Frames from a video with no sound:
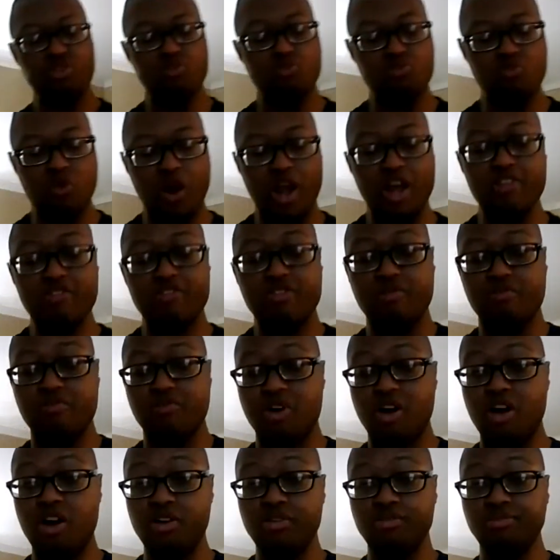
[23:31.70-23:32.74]
right from
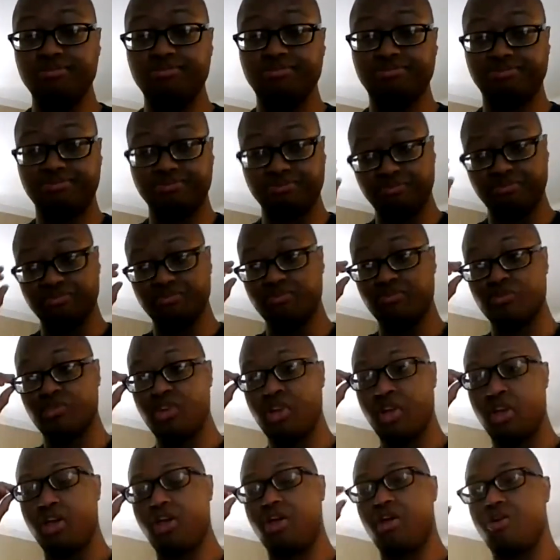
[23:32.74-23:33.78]
wrong
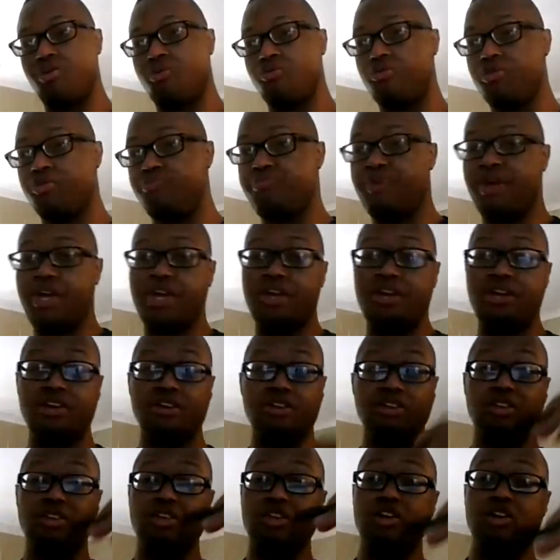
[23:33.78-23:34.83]
would be
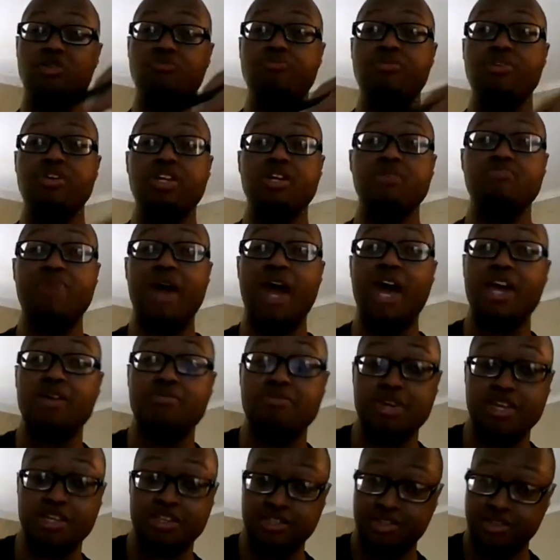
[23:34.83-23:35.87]
little bitty
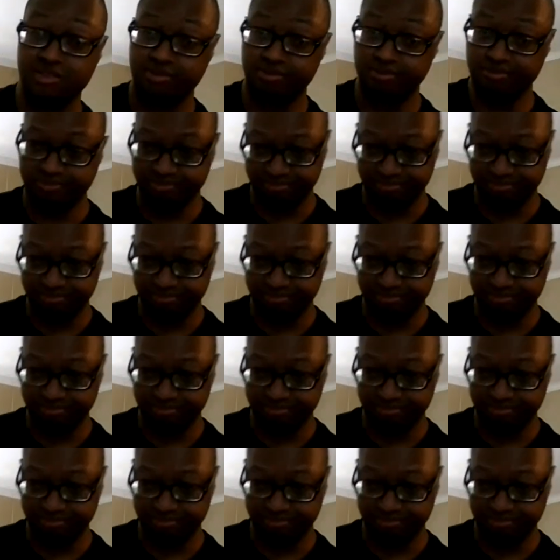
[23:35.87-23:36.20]
babies